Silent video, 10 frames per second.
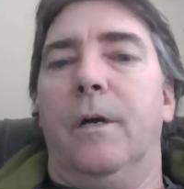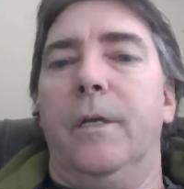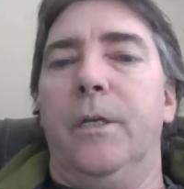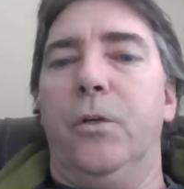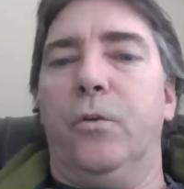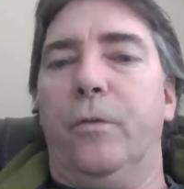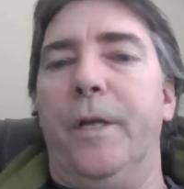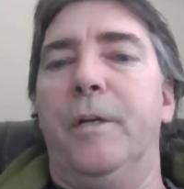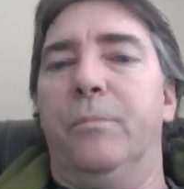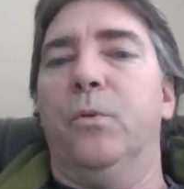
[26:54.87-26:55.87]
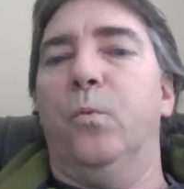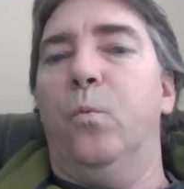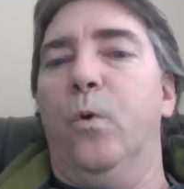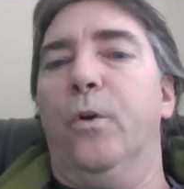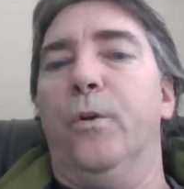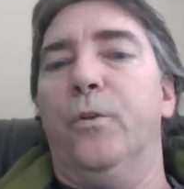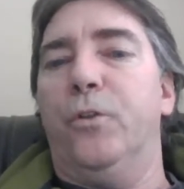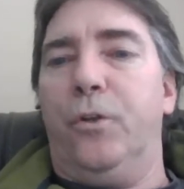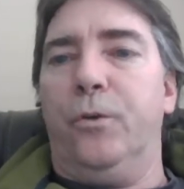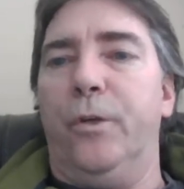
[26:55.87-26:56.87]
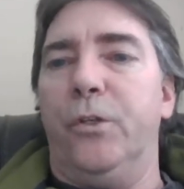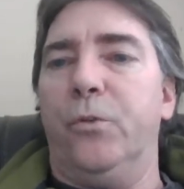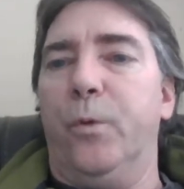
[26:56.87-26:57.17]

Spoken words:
Incredible word choice